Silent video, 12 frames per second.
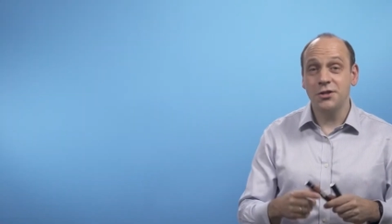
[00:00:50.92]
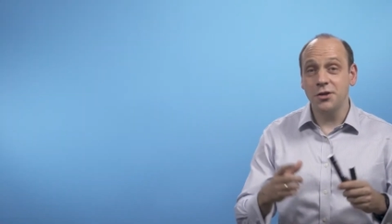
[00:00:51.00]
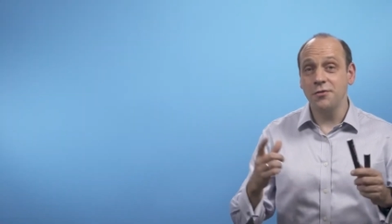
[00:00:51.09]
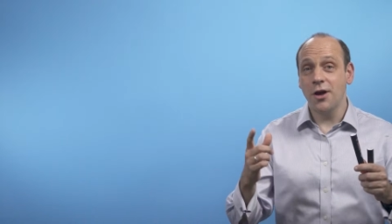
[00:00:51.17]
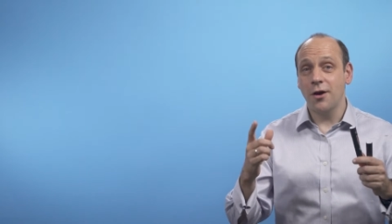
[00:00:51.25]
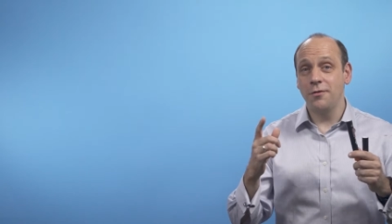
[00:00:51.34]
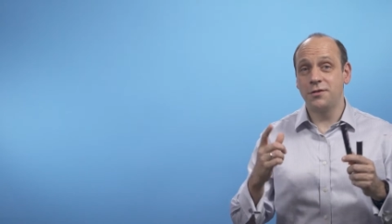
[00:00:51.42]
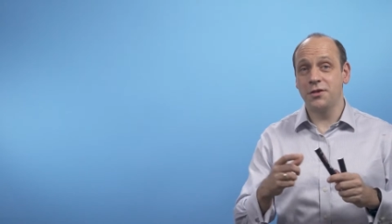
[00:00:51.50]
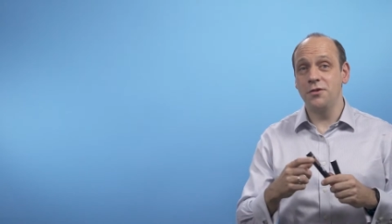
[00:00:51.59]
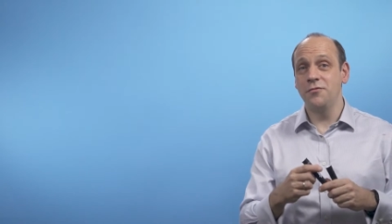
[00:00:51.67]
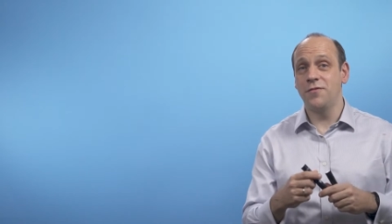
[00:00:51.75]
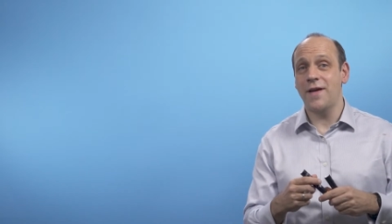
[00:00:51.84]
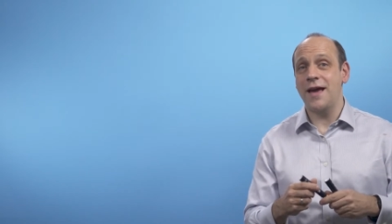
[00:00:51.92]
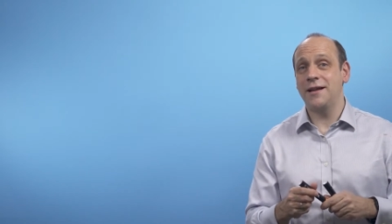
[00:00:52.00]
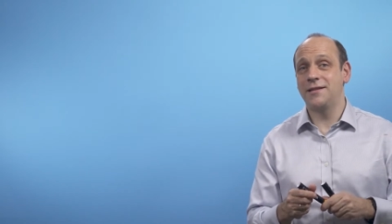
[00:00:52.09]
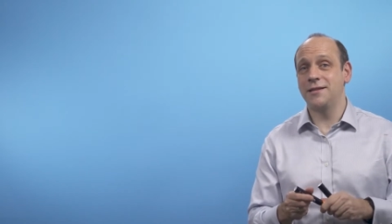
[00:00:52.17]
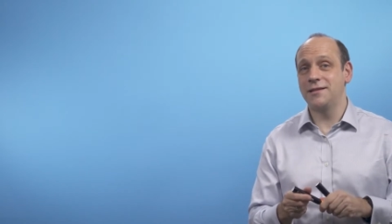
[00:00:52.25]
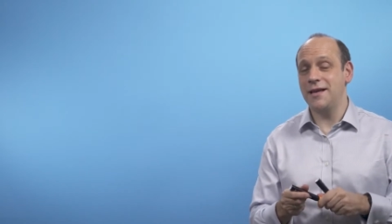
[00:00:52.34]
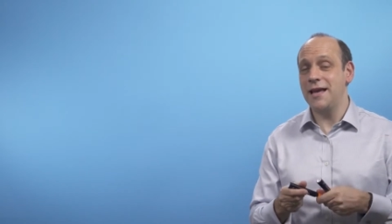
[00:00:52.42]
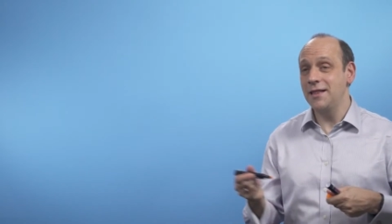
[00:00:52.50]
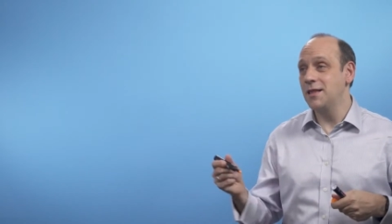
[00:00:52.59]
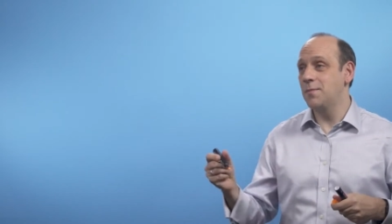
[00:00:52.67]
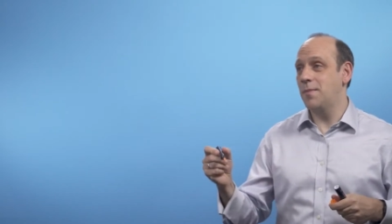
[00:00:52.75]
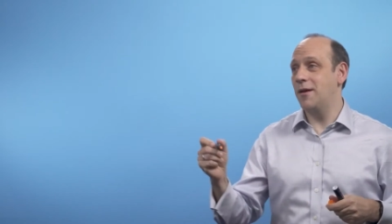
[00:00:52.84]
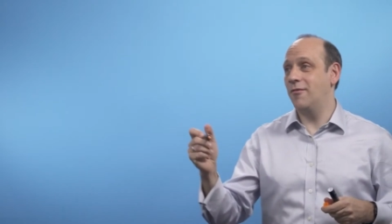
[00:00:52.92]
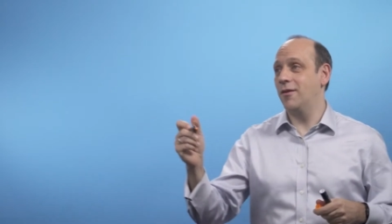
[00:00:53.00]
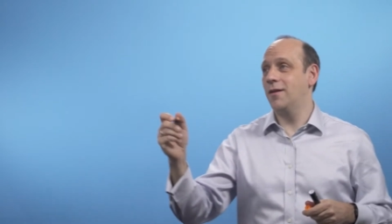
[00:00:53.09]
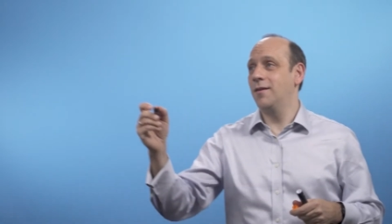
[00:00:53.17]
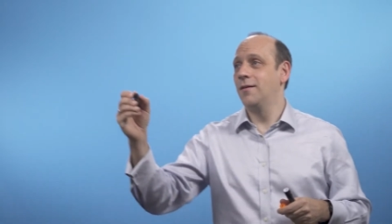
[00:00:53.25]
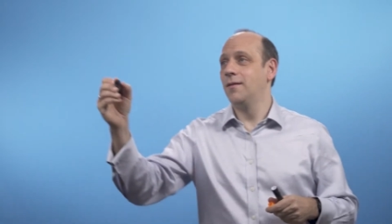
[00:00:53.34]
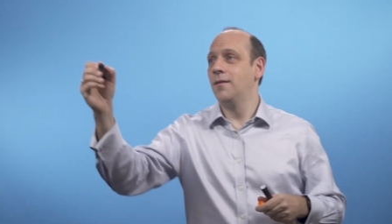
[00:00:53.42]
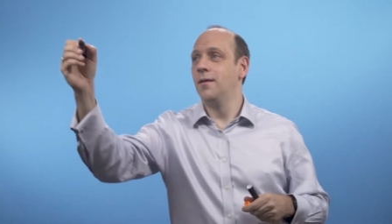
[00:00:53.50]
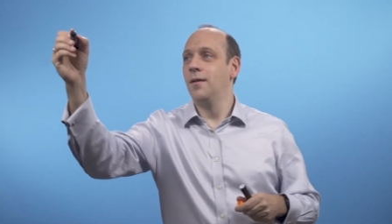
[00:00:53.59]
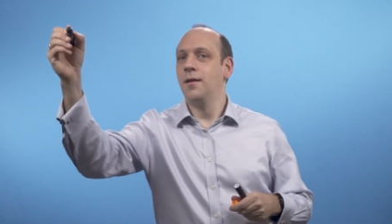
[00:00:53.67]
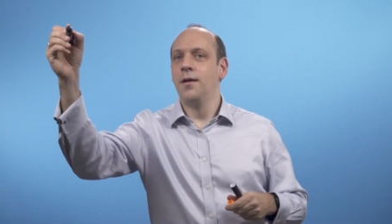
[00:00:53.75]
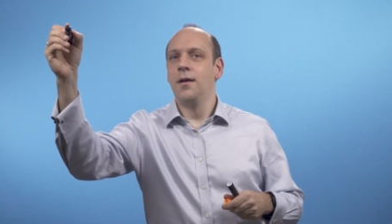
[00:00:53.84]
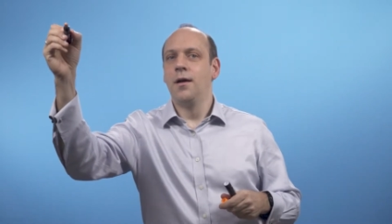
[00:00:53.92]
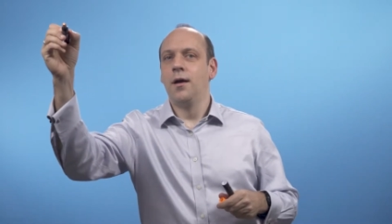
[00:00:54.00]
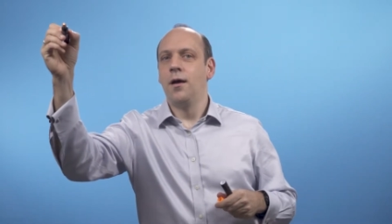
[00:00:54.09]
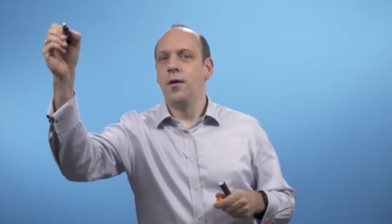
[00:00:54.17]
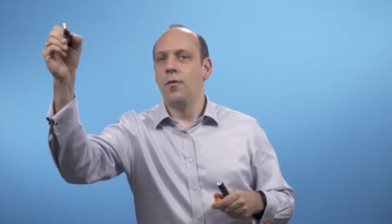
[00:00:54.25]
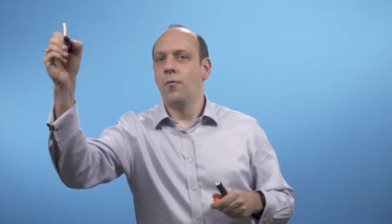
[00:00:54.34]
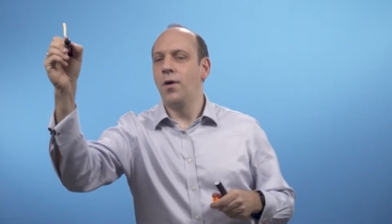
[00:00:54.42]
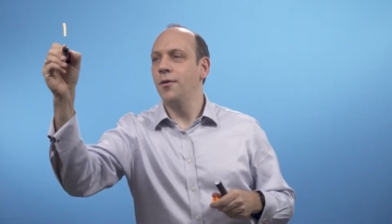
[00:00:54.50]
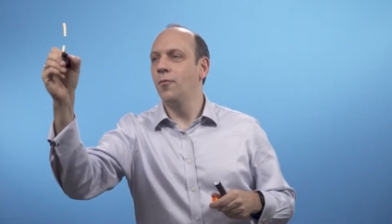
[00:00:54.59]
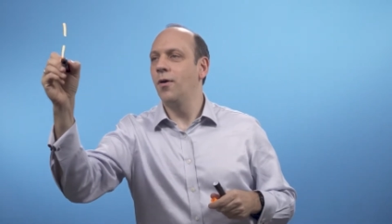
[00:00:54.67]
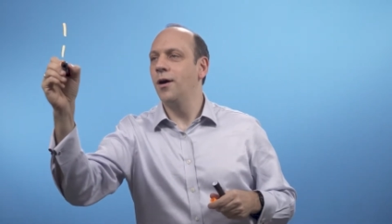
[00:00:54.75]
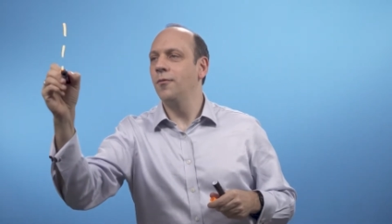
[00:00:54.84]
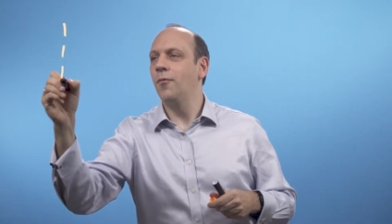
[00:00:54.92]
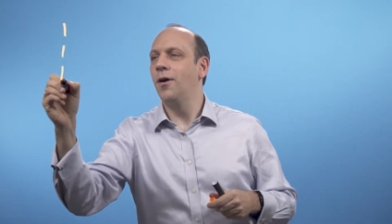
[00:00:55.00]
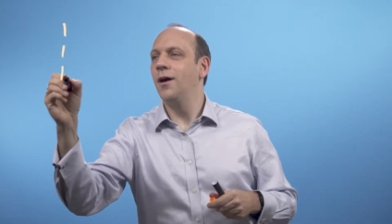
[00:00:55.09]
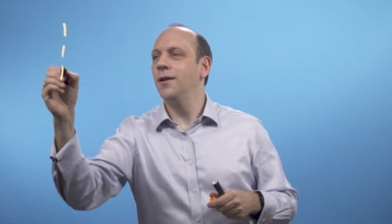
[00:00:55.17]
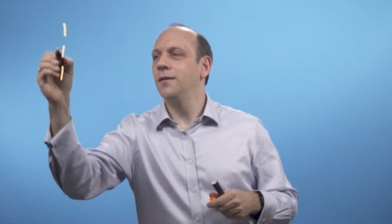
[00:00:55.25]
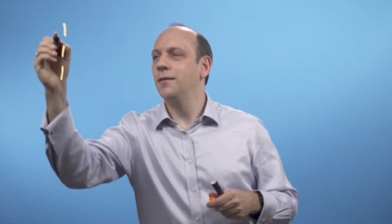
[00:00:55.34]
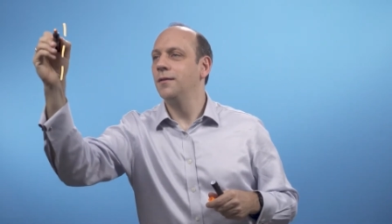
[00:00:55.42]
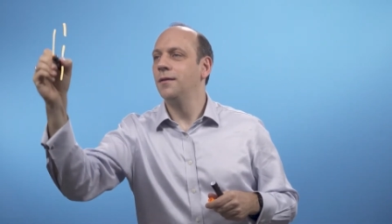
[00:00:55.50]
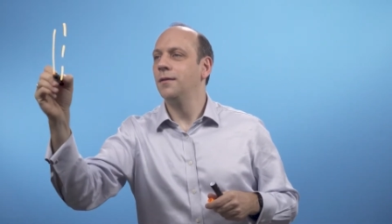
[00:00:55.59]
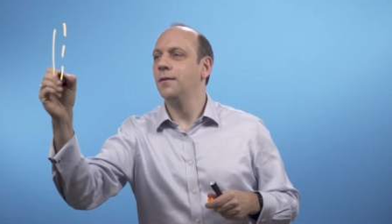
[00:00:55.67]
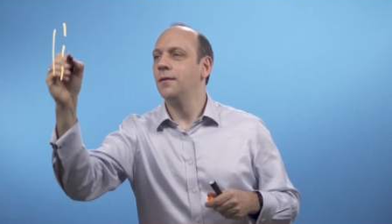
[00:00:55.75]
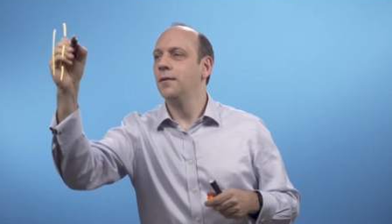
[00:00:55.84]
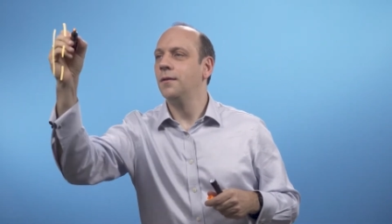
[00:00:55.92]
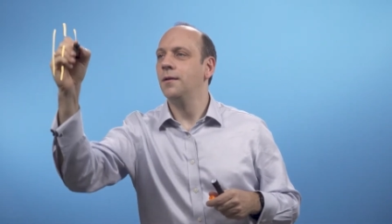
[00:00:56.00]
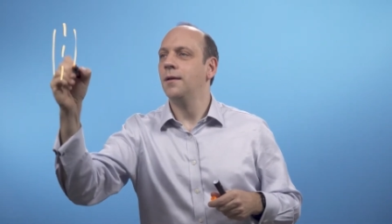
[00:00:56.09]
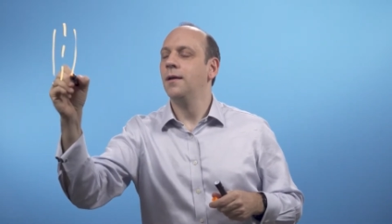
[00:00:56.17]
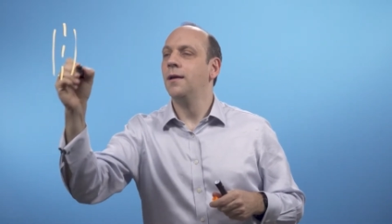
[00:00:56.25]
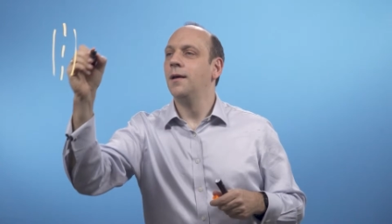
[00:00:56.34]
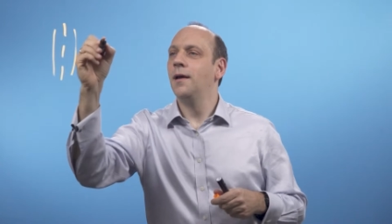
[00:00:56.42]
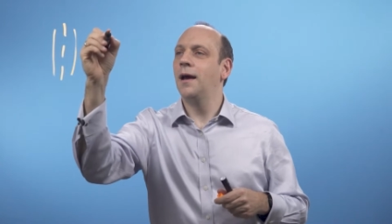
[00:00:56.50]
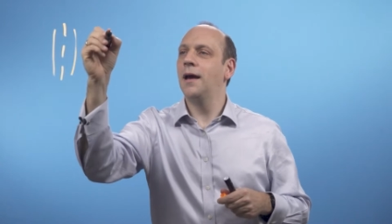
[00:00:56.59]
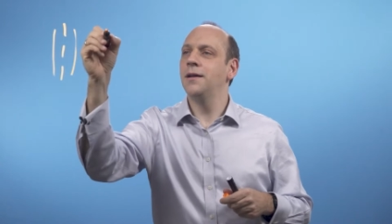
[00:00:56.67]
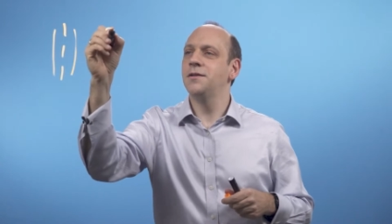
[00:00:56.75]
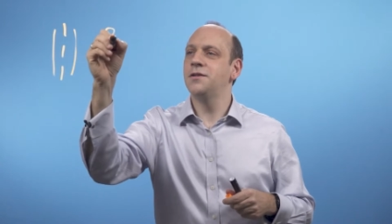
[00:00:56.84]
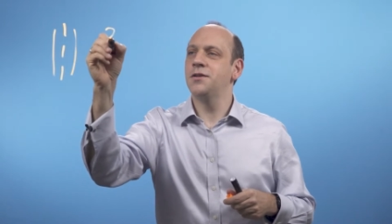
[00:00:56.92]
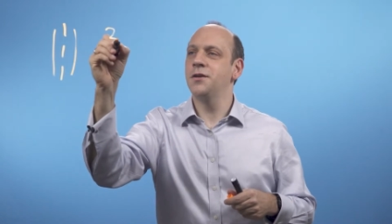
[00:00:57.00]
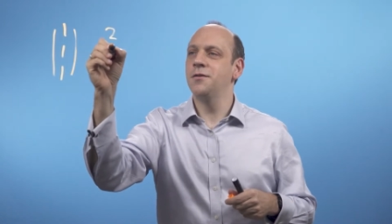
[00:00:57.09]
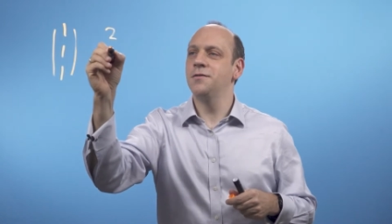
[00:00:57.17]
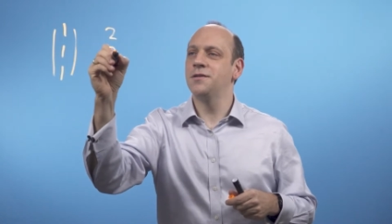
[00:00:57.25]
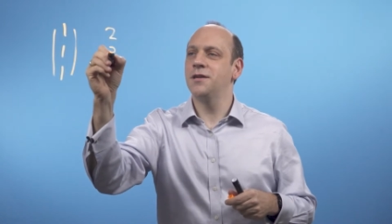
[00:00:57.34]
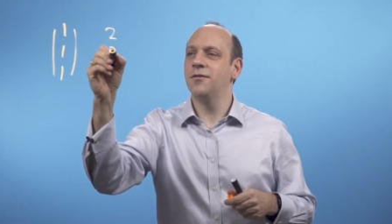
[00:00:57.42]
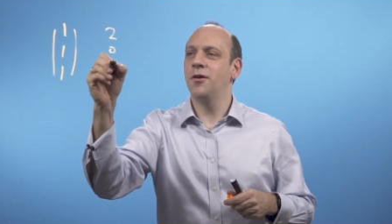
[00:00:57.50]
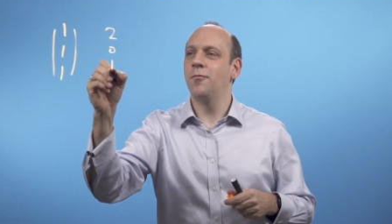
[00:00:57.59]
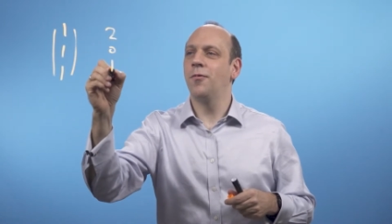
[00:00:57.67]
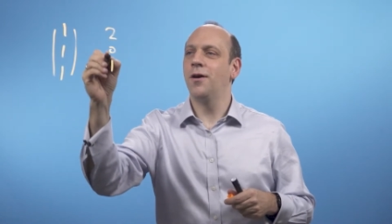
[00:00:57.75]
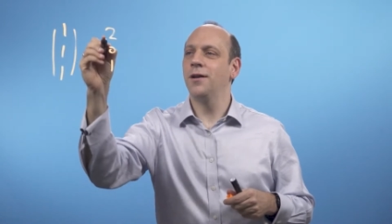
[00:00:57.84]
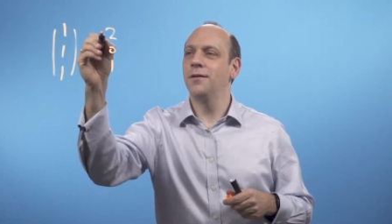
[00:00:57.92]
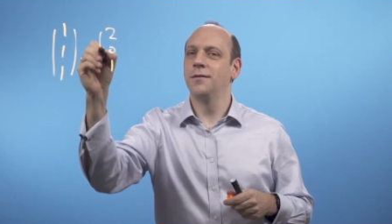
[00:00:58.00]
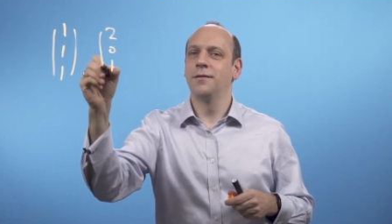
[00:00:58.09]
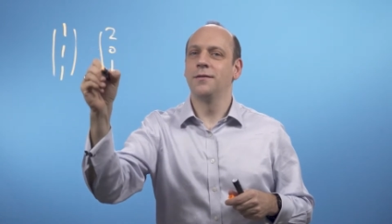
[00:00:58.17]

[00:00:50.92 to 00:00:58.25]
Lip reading: do know two vectors in the mirror, 1, 1, 1, and 2, 0, 1.